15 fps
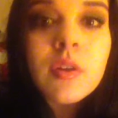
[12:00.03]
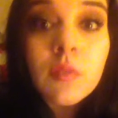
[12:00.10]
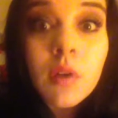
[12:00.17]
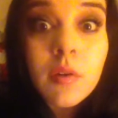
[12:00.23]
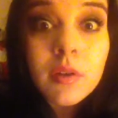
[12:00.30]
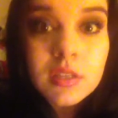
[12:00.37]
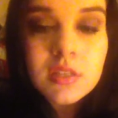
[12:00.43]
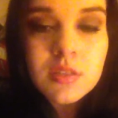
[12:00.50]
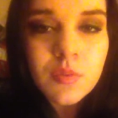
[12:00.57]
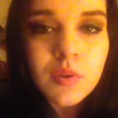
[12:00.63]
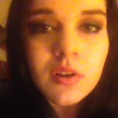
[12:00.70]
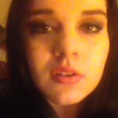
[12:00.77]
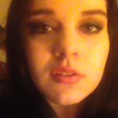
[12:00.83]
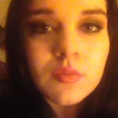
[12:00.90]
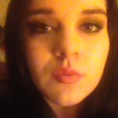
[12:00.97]
wrong with this
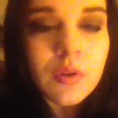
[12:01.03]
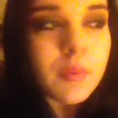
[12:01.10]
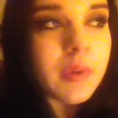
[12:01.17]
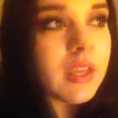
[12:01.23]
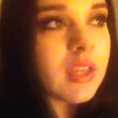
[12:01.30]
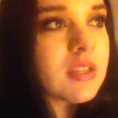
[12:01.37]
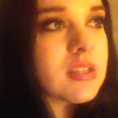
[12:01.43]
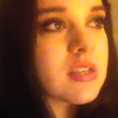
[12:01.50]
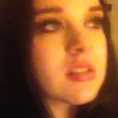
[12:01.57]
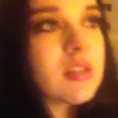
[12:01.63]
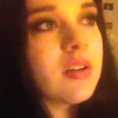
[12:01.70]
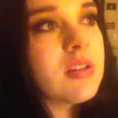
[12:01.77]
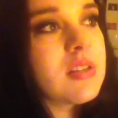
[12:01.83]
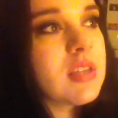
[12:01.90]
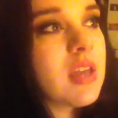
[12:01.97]
world where we can sit
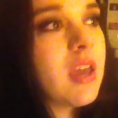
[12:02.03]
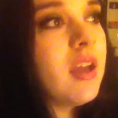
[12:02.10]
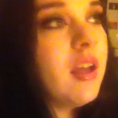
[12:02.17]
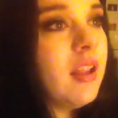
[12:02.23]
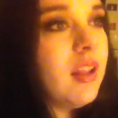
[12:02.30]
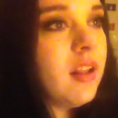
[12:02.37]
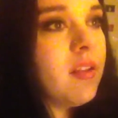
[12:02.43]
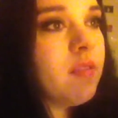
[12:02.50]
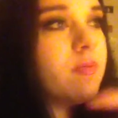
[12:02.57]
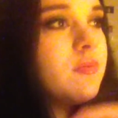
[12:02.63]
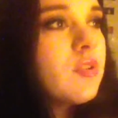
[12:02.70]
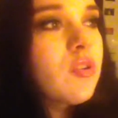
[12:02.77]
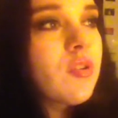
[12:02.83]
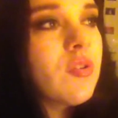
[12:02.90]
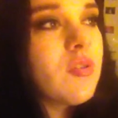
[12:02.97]
there and say
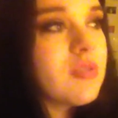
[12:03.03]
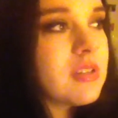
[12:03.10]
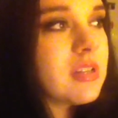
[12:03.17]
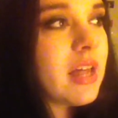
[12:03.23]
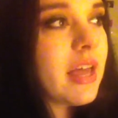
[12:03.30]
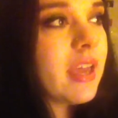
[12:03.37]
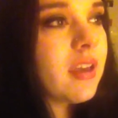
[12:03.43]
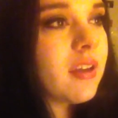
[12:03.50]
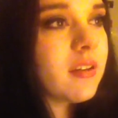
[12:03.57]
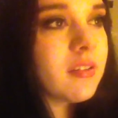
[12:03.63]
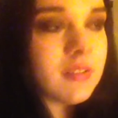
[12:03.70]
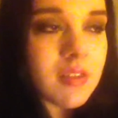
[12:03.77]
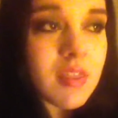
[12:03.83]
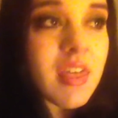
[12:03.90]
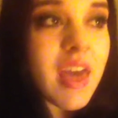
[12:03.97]
girls like
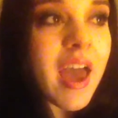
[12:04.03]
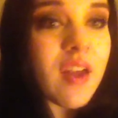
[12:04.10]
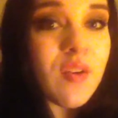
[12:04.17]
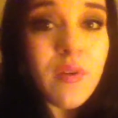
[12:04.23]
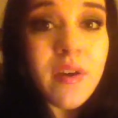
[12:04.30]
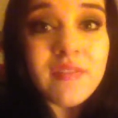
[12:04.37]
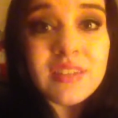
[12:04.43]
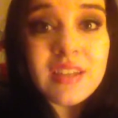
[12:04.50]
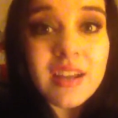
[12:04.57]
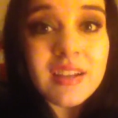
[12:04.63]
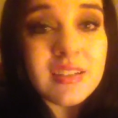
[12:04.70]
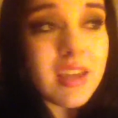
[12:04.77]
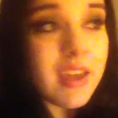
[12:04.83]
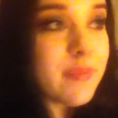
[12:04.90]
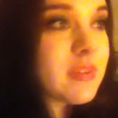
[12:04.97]
that who have sex
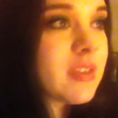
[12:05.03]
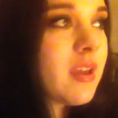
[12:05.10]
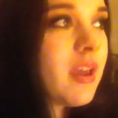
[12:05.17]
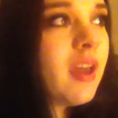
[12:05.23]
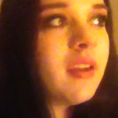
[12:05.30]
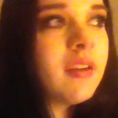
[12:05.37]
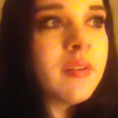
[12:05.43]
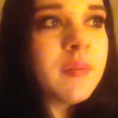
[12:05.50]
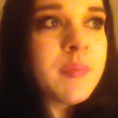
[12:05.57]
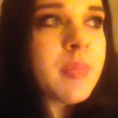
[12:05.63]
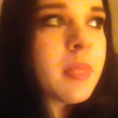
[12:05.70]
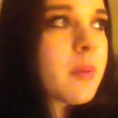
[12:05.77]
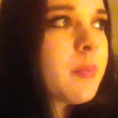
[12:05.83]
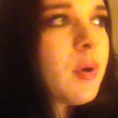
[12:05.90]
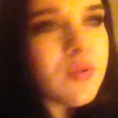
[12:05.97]
tapes and
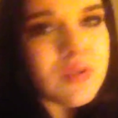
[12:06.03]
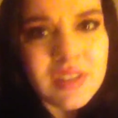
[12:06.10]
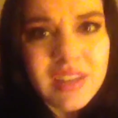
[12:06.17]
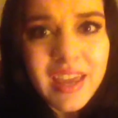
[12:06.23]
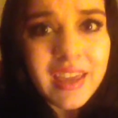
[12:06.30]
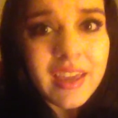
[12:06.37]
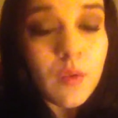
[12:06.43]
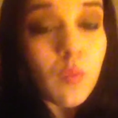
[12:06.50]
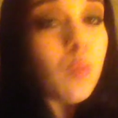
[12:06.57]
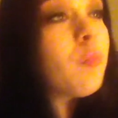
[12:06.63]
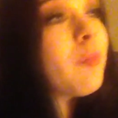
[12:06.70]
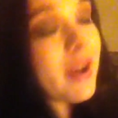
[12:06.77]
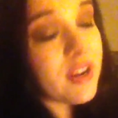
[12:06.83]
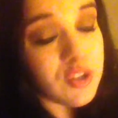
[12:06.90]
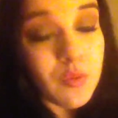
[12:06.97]
pose naked,
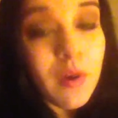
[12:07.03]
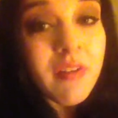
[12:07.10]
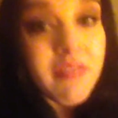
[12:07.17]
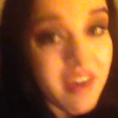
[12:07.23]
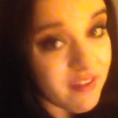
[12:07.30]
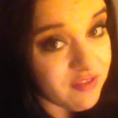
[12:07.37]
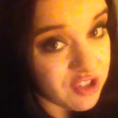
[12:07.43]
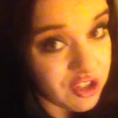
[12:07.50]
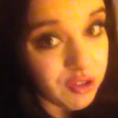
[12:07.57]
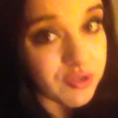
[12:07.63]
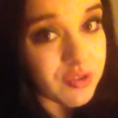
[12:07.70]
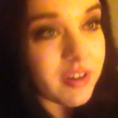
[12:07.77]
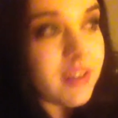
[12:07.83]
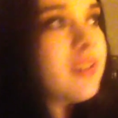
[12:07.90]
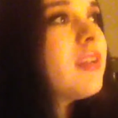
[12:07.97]
mind you, while they have
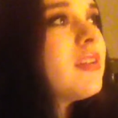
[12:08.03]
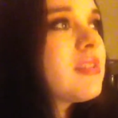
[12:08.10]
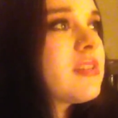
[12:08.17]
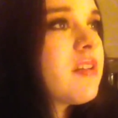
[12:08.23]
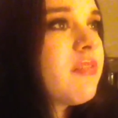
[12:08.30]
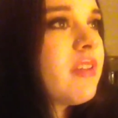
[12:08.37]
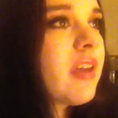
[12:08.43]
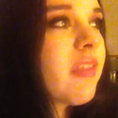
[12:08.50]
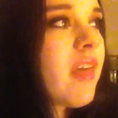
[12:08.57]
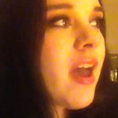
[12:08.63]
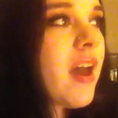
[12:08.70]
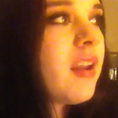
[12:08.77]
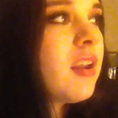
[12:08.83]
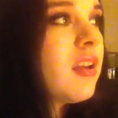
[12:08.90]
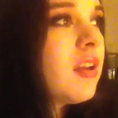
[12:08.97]
children and stuff like that.